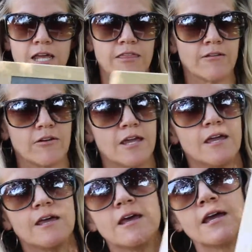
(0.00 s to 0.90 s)
eight
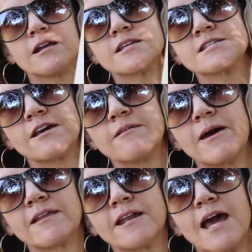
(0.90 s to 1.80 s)
thirty. You can see on the
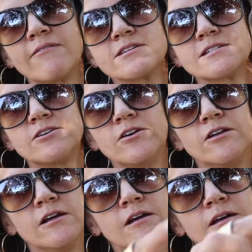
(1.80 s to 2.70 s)
back that I have these
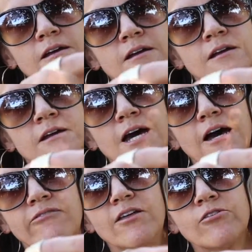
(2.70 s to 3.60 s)
little
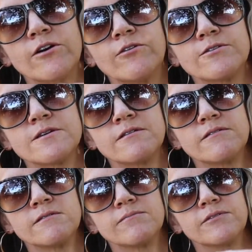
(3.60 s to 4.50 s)
uh, Velcro
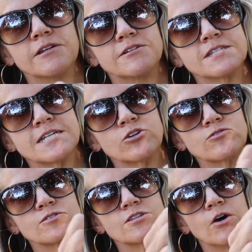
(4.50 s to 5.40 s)
little
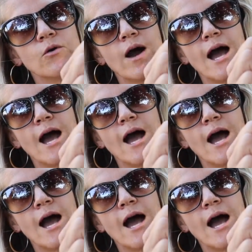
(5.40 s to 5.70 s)
stickers. So